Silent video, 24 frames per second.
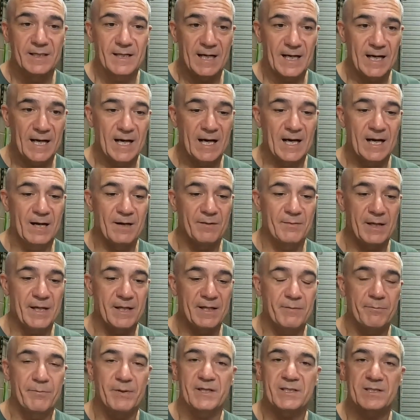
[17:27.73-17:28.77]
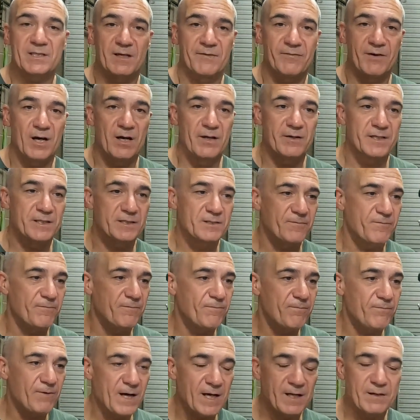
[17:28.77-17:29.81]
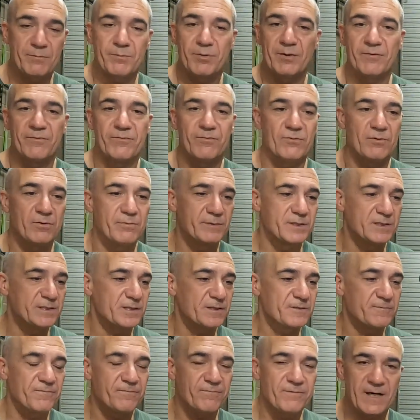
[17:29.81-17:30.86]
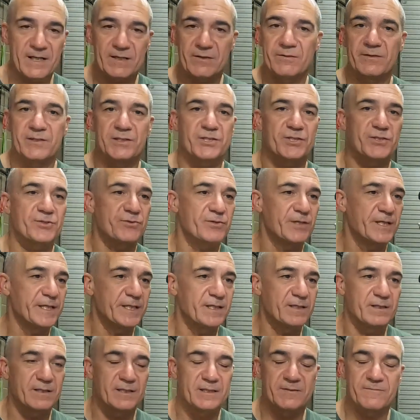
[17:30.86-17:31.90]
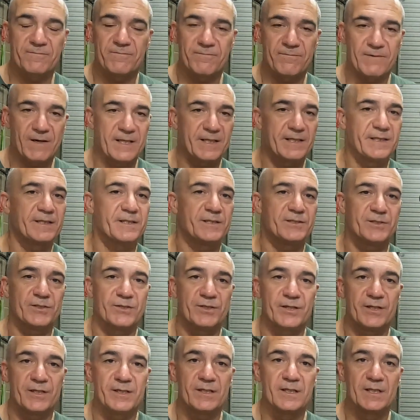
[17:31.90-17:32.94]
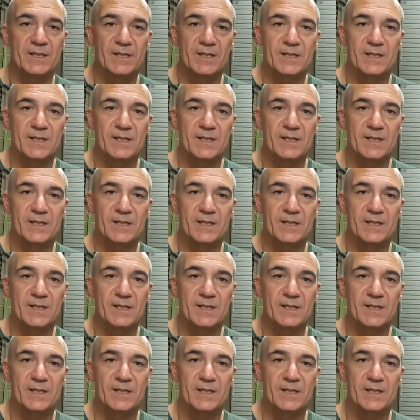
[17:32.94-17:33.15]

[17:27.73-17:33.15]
And the best I've owned. It's fun performance, it's fun on the street, it's fun in the dirt.